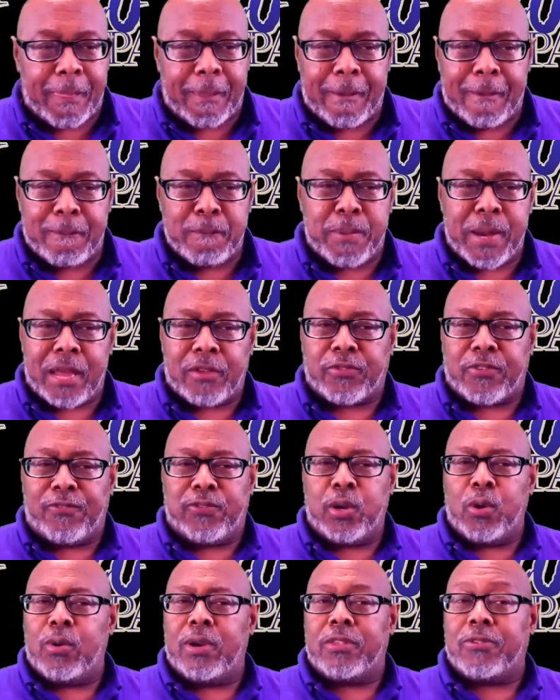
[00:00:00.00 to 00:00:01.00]
And Pastor
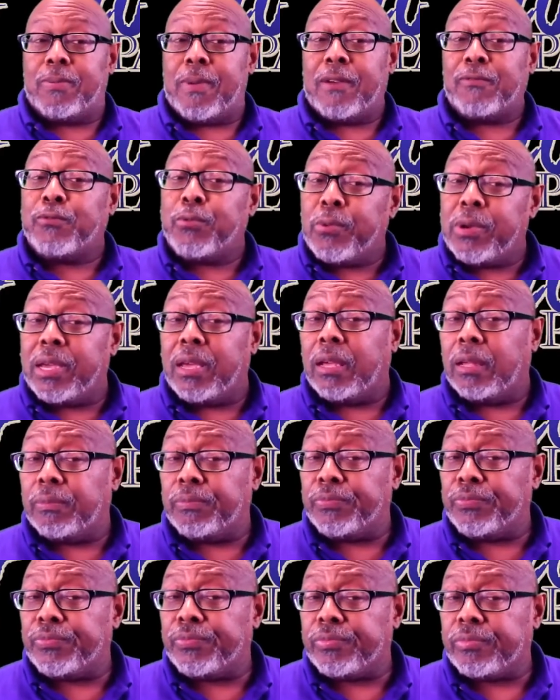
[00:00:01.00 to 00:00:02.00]
Floyd is my friend.
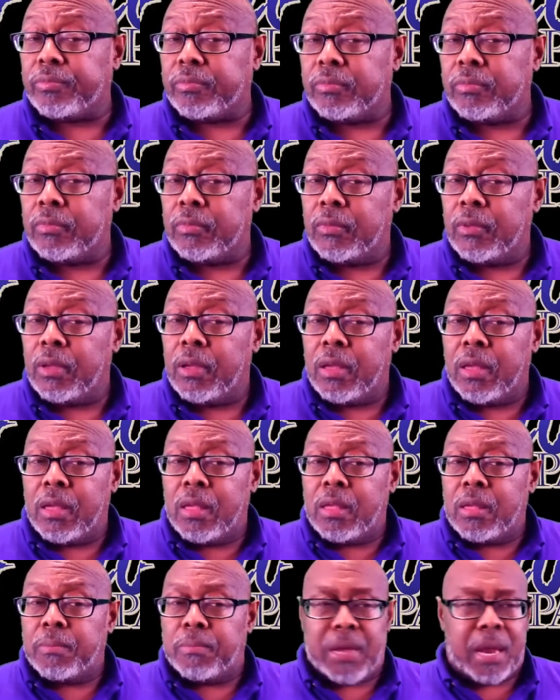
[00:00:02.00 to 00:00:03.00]

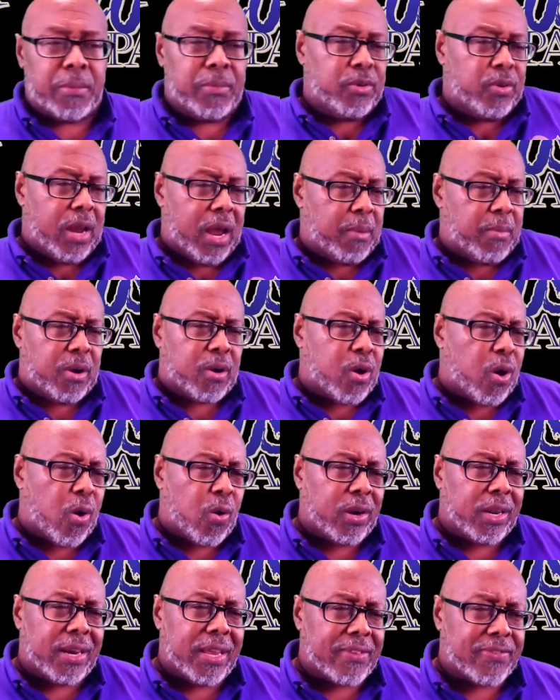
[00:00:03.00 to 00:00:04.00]
But I'm going to
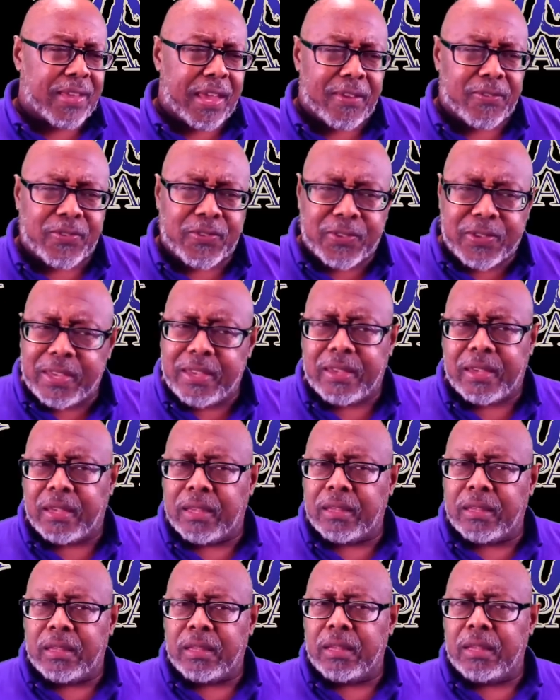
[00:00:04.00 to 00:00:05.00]
call it as I see
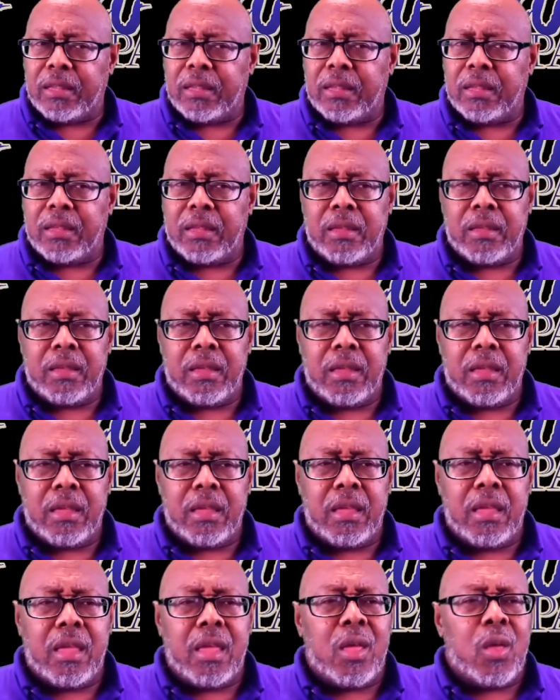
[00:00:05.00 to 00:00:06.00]
it.
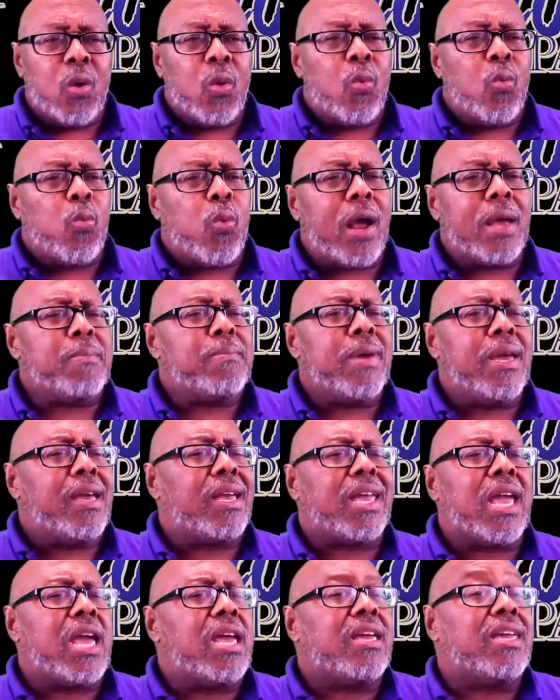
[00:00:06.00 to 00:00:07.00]
White man
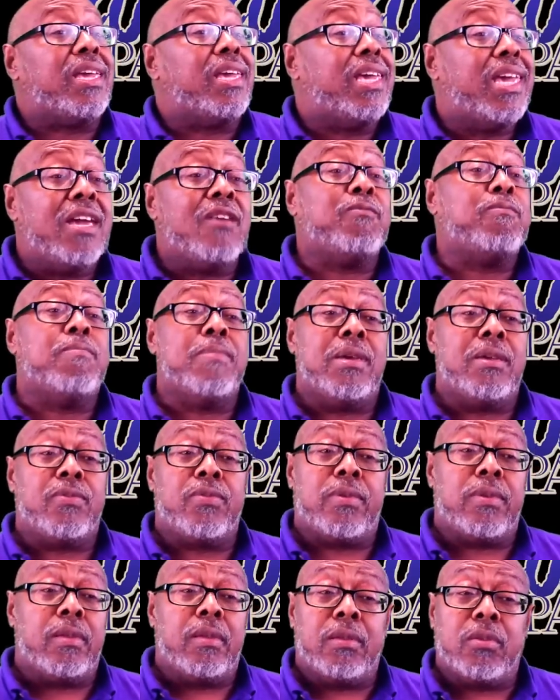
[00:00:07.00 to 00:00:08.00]
can't give
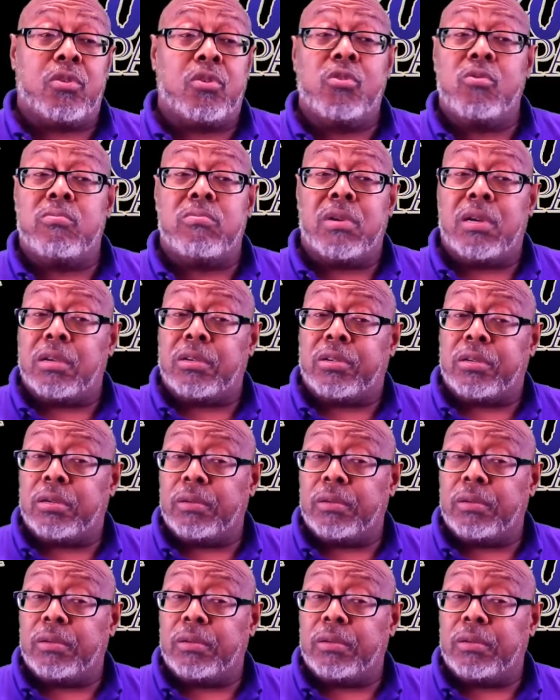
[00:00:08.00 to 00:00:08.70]
me too much.